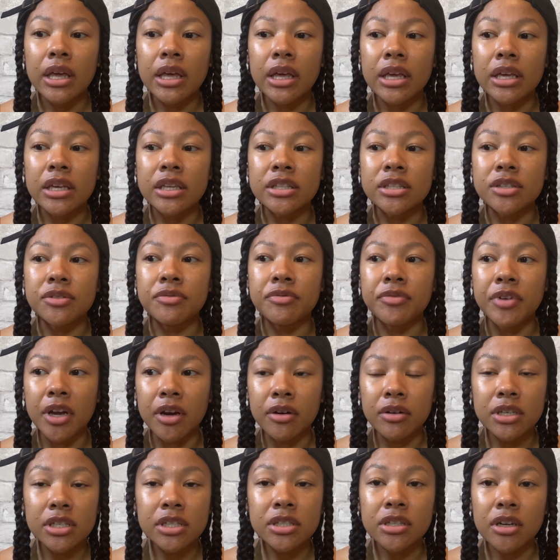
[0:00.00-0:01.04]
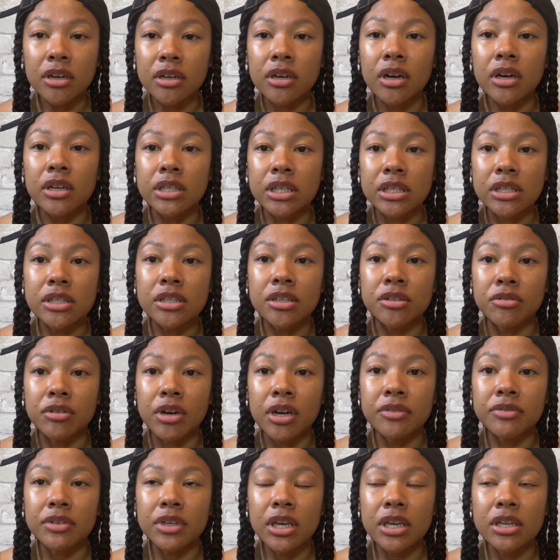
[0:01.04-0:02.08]
is very stuck on instant
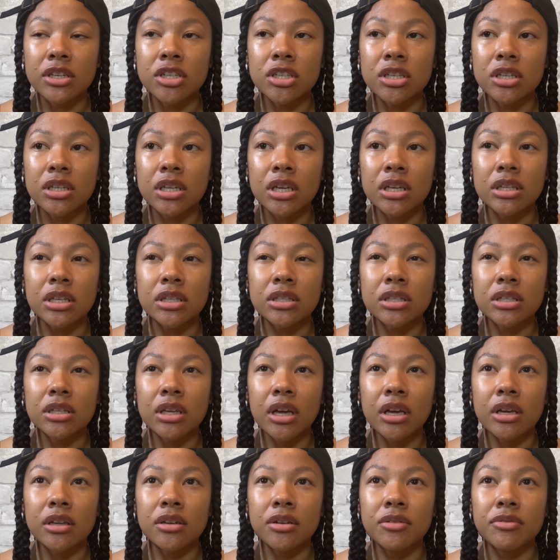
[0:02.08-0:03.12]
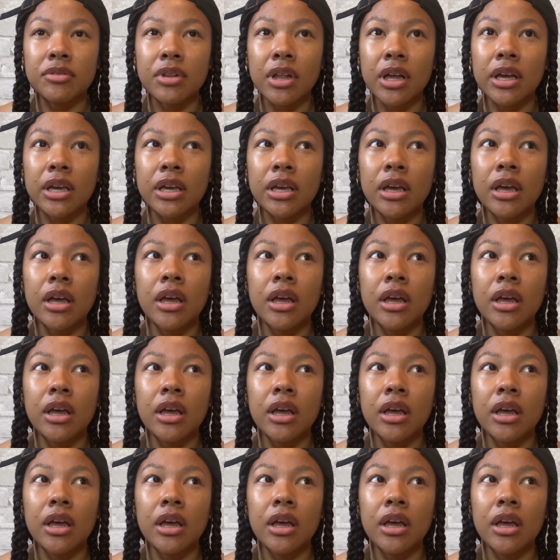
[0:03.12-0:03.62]
gratification. And it's kind of like